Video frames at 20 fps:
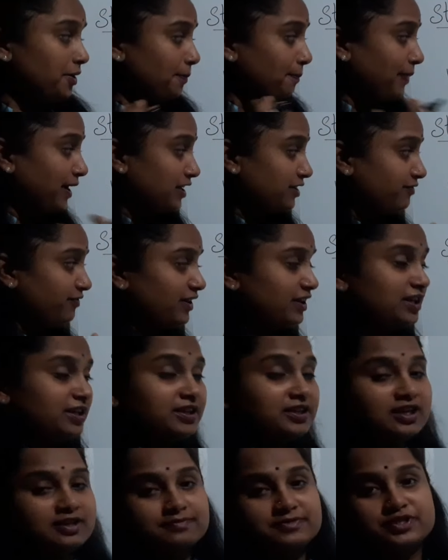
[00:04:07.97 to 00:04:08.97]
But when
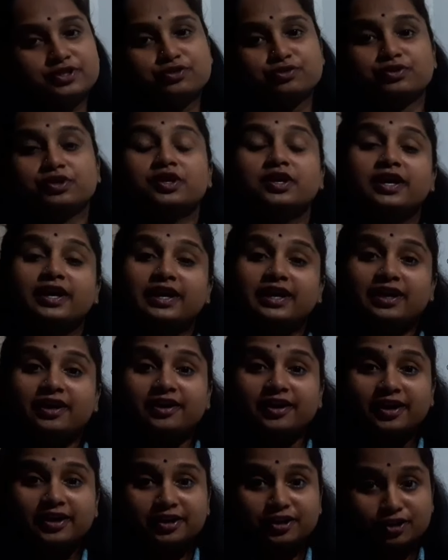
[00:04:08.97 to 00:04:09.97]
it comes to
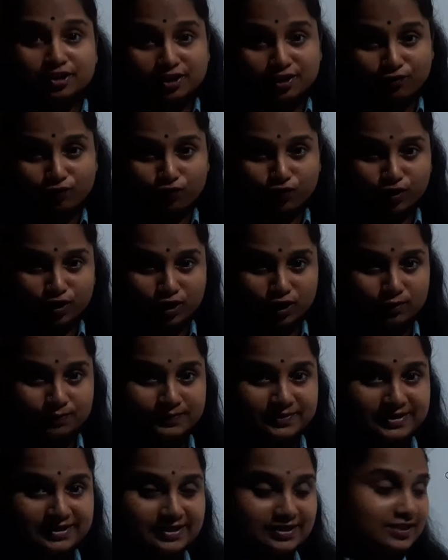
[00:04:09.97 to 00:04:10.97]
irregular
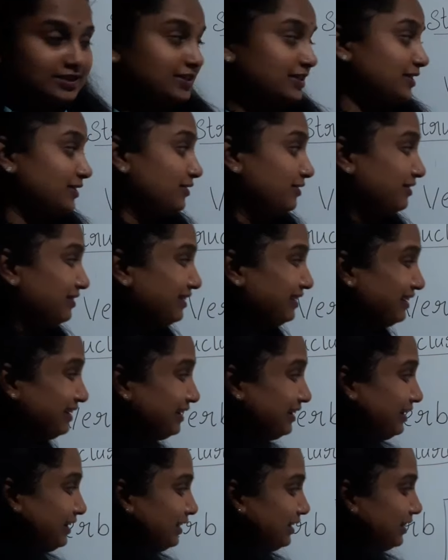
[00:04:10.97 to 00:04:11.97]
verbs,
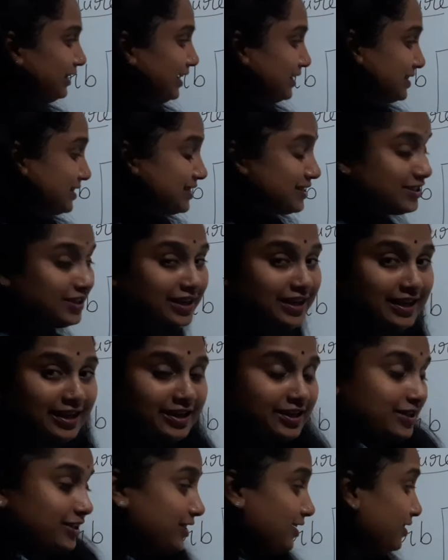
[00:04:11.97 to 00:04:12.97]
let's
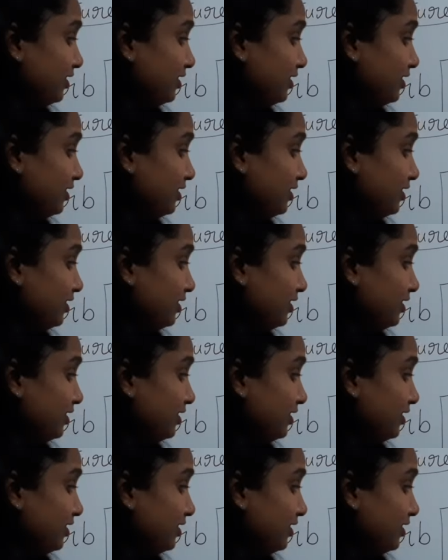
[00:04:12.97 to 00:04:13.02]
take